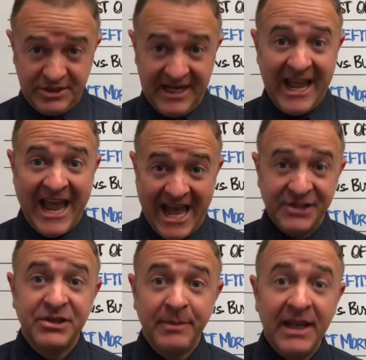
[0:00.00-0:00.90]
So that
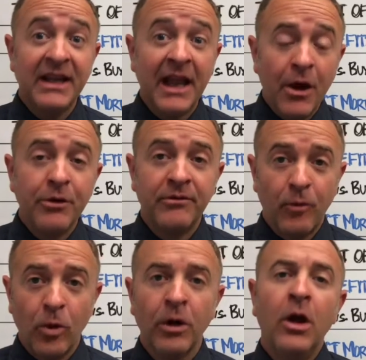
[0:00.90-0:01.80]
has to be accounted
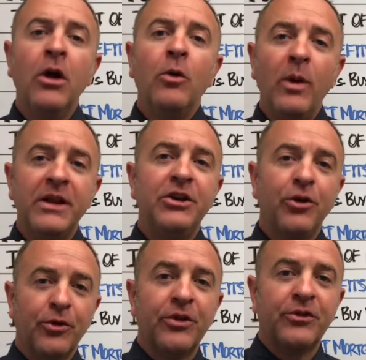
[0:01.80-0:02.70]
for when
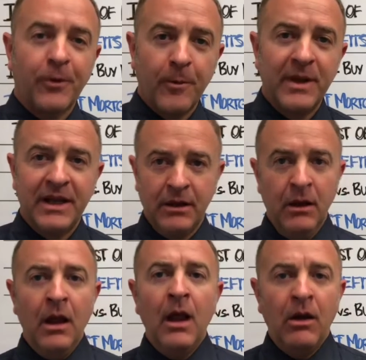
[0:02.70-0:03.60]
you're determining
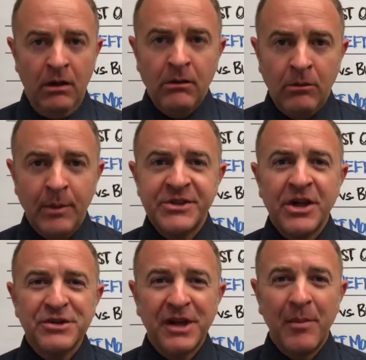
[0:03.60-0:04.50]
how much
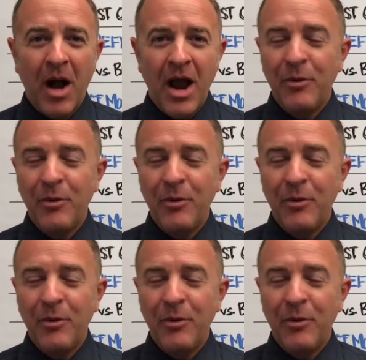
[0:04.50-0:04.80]
house can I buy?